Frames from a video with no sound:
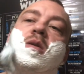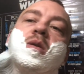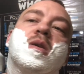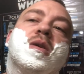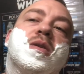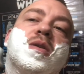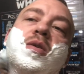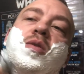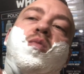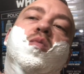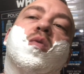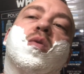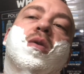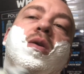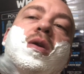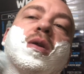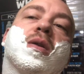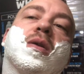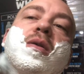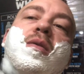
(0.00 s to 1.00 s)
It just
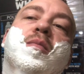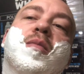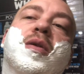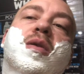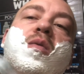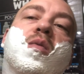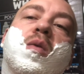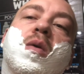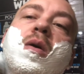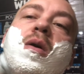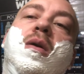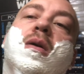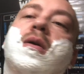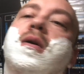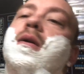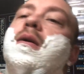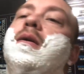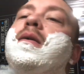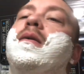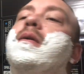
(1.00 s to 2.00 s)
wanted a little bit of
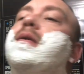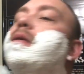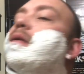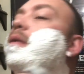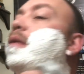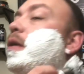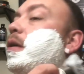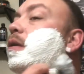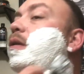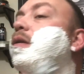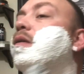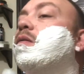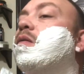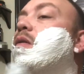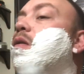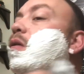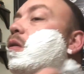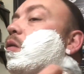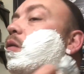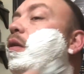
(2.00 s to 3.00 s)
water. Ain't nothing
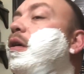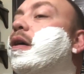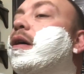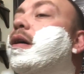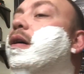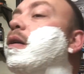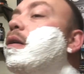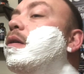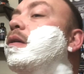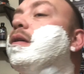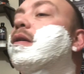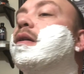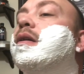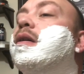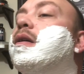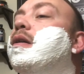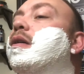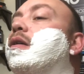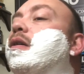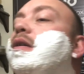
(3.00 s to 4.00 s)
wrong with that.
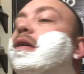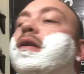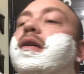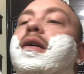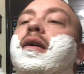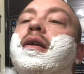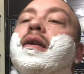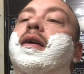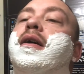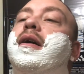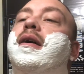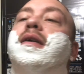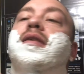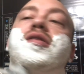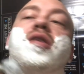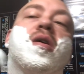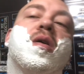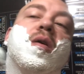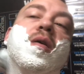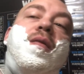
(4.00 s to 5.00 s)
And now
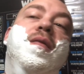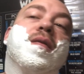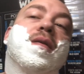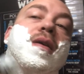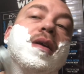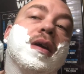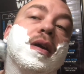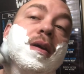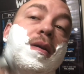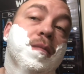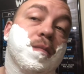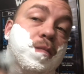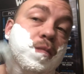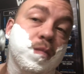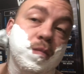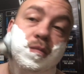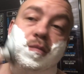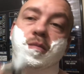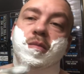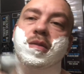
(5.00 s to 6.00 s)
it's all thick, and
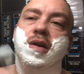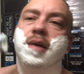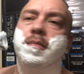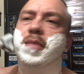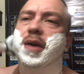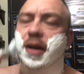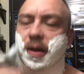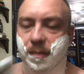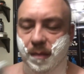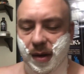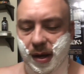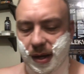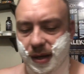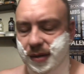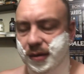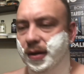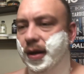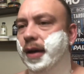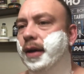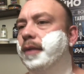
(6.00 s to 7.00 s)
I made a
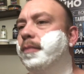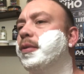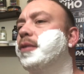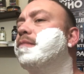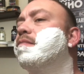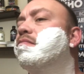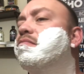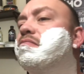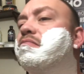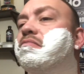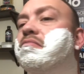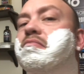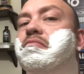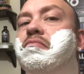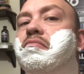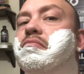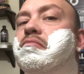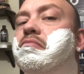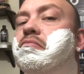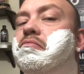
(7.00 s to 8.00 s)
mess, yeah, but
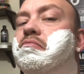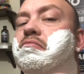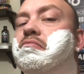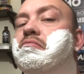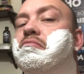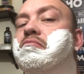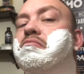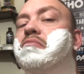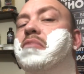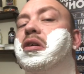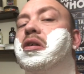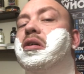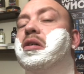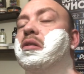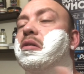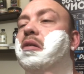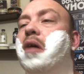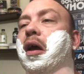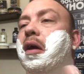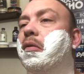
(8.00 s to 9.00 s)
I
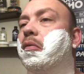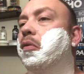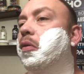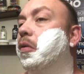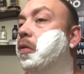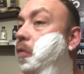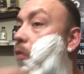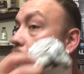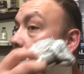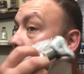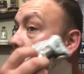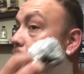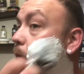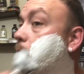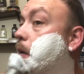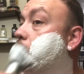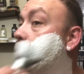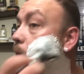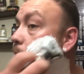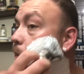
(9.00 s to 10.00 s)
ain't really worried
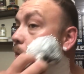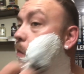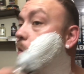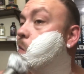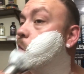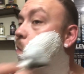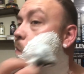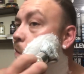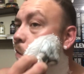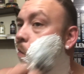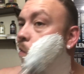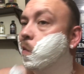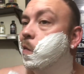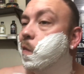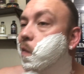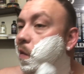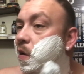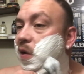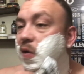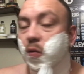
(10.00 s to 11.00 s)
about it.
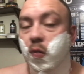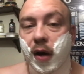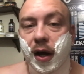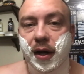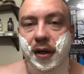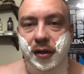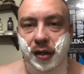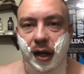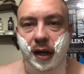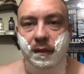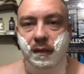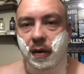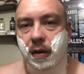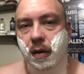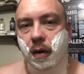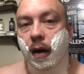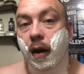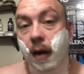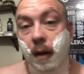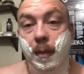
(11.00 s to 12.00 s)
It's wet shaving.
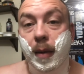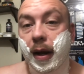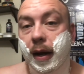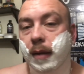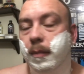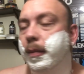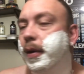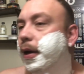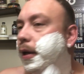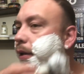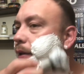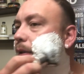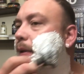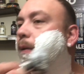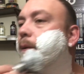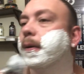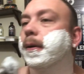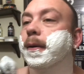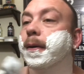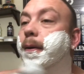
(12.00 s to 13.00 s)
You're gonna make a mess.
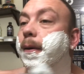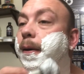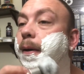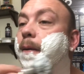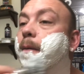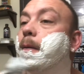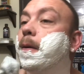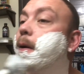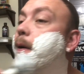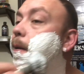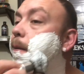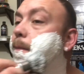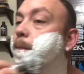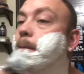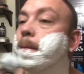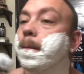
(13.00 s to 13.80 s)
You're gonna get wet.